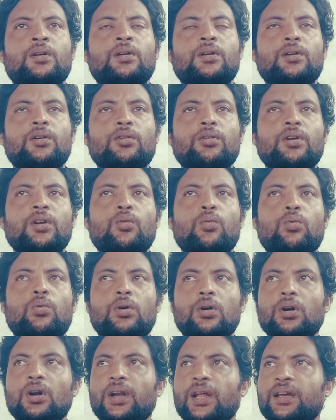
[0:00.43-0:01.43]
In a
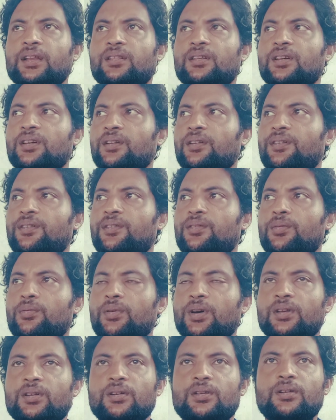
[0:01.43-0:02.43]
world like this,
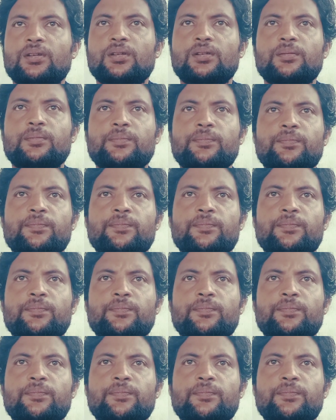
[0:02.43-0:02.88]
whether